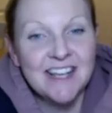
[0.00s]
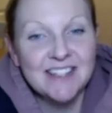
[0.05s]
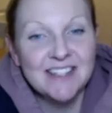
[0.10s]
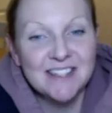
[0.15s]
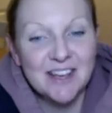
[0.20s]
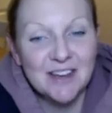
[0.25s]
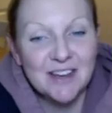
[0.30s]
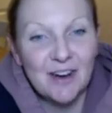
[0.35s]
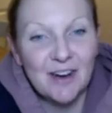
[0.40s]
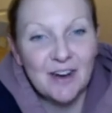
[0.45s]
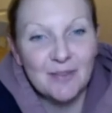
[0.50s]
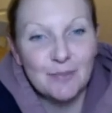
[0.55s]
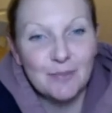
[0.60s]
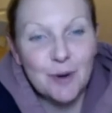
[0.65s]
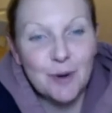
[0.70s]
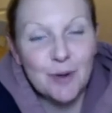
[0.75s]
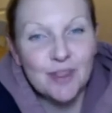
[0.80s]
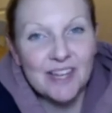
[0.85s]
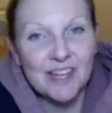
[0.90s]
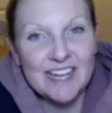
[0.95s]
So I'll
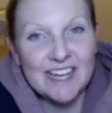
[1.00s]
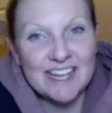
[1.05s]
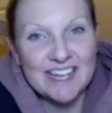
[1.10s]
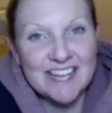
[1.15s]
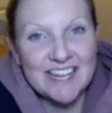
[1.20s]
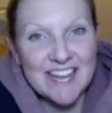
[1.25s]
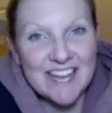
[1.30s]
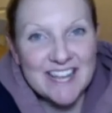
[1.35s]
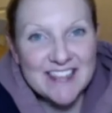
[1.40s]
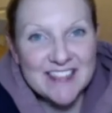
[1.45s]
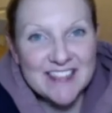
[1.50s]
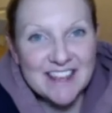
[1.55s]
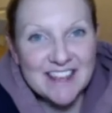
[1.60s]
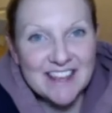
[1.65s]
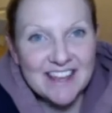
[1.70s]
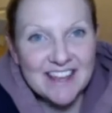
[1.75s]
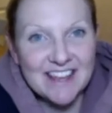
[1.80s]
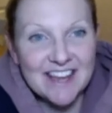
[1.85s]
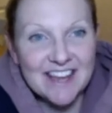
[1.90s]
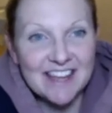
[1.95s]
put the link in
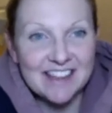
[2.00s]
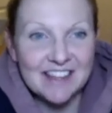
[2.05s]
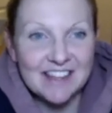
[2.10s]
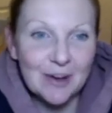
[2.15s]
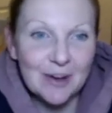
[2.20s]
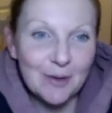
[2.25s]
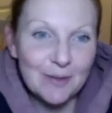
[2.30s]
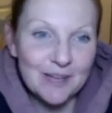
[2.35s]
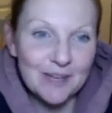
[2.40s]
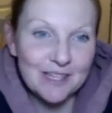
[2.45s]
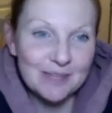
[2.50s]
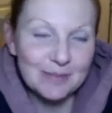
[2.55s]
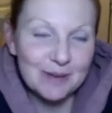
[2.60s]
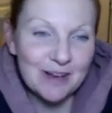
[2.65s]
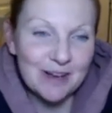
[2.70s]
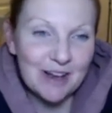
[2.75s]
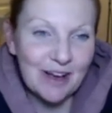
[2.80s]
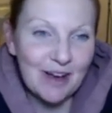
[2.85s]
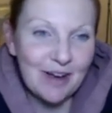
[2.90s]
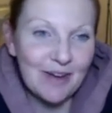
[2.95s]
the comments
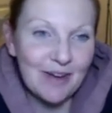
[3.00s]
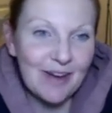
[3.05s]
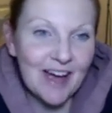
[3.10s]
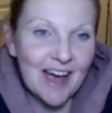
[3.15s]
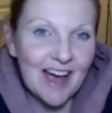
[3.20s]
below,